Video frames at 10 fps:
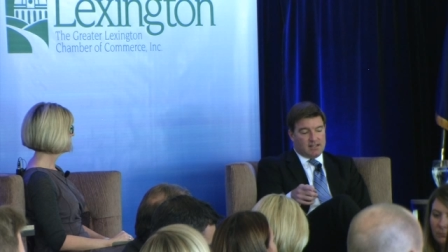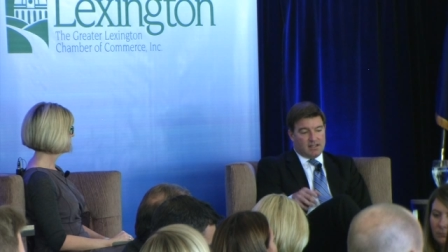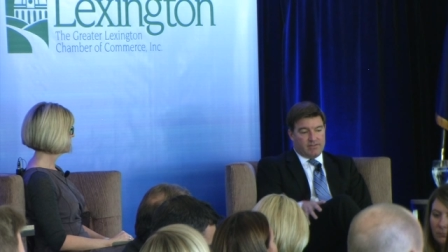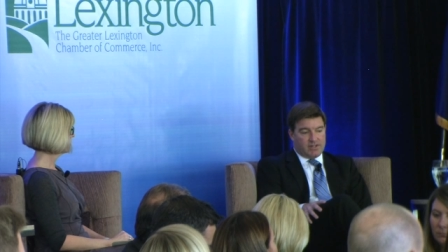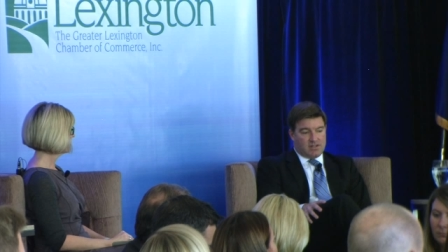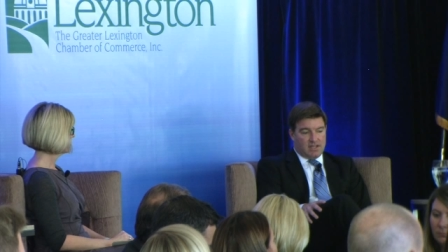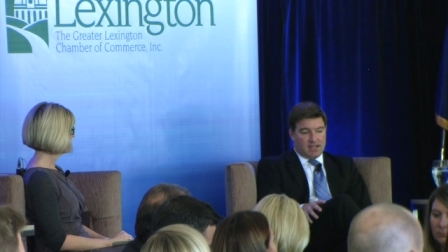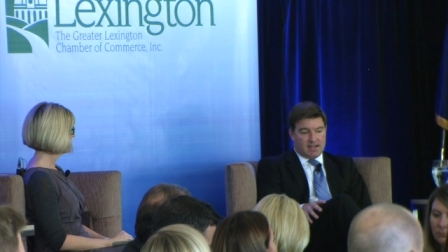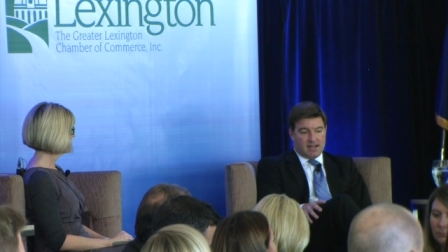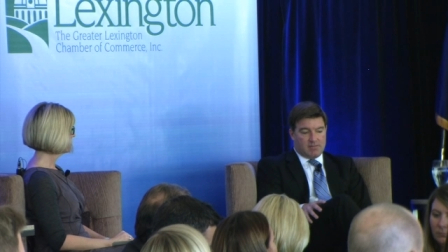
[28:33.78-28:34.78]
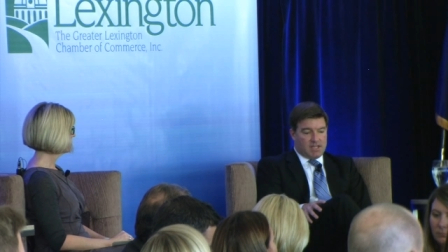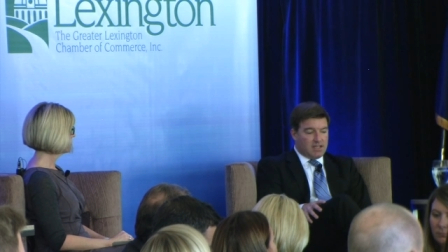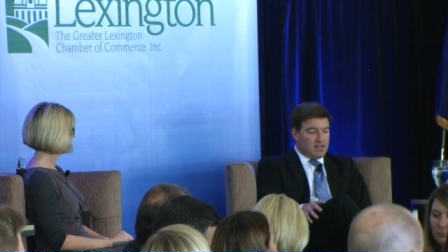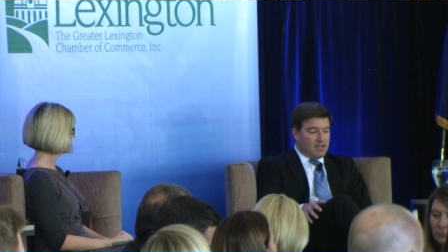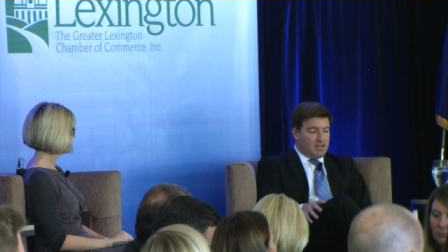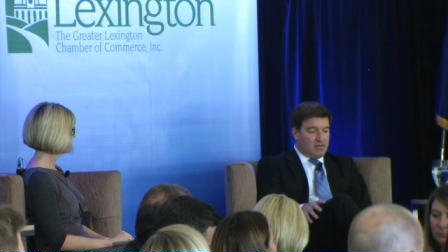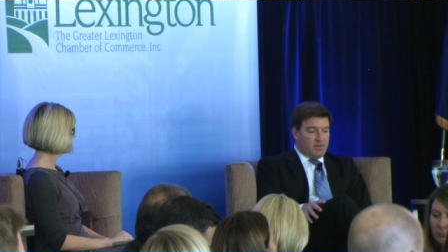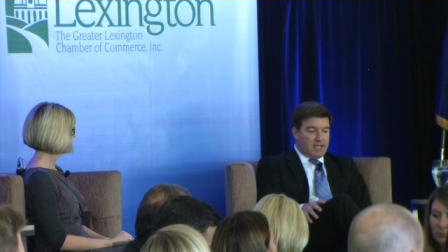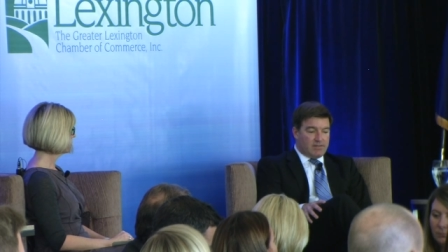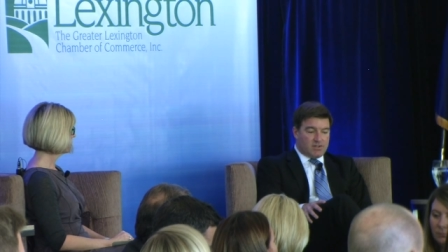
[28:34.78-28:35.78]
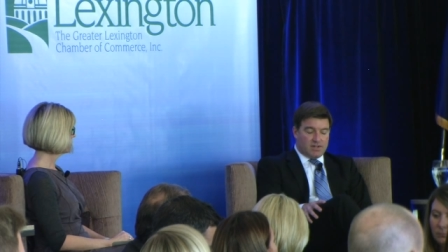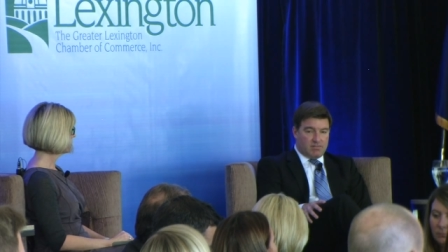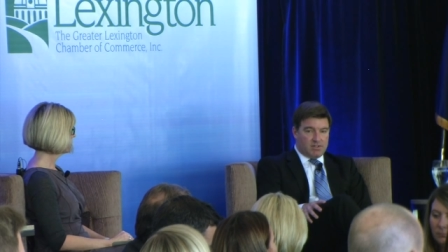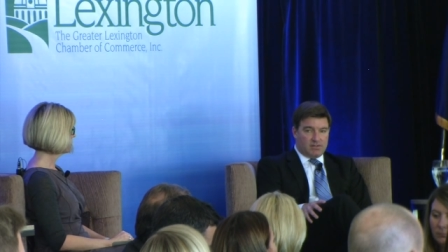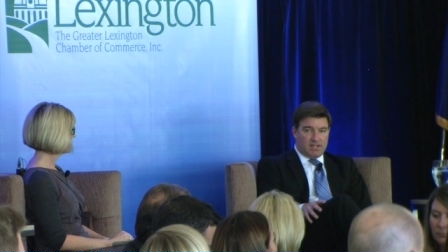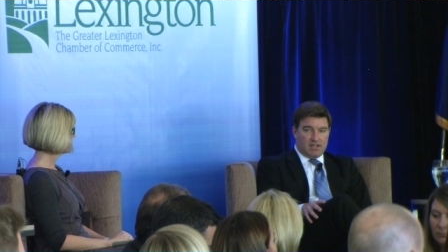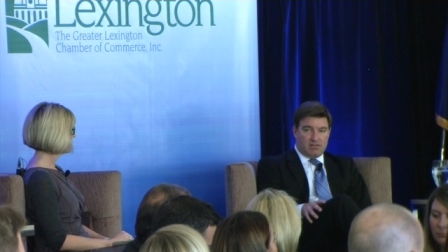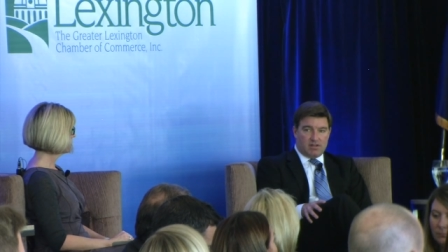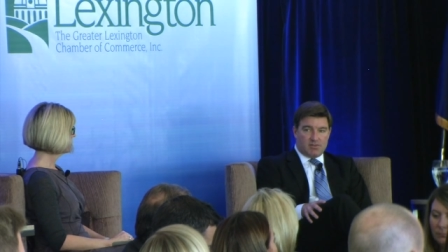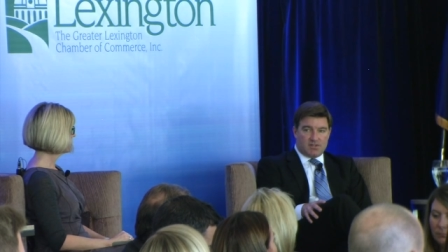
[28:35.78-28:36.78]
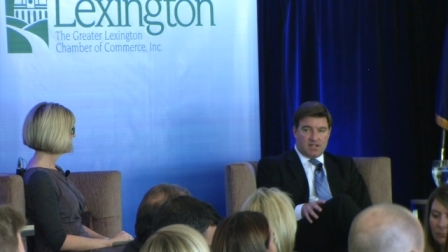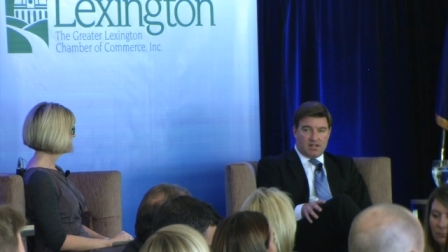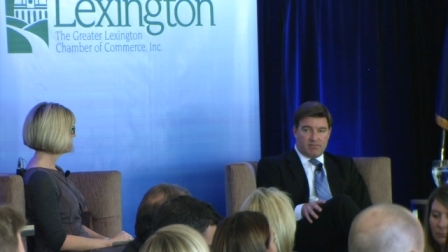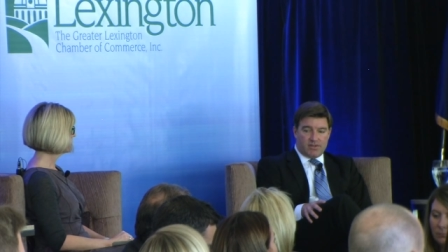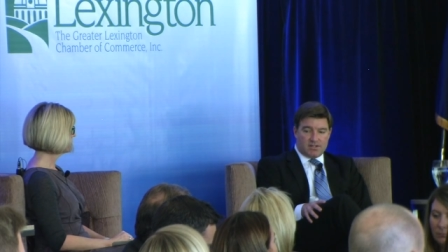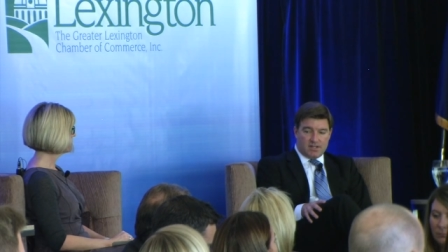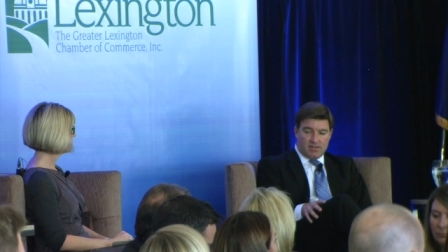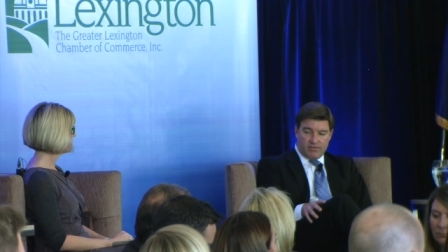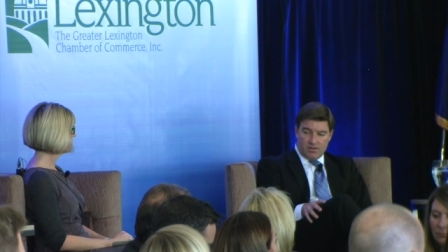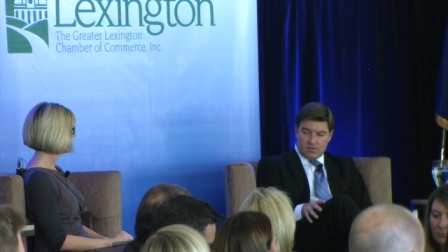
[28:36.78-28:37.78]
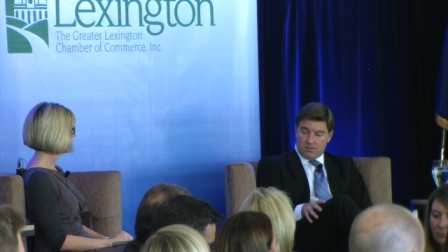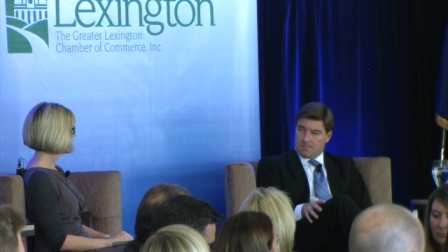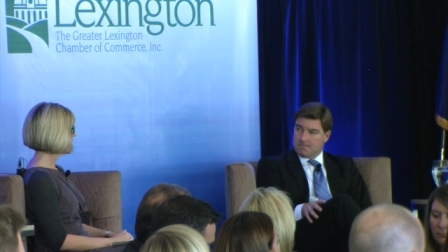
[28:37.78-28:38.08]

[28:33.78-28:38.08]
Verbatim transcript: love and to the economy that we have to try to build together, I'm going to stand up for Kentucky first.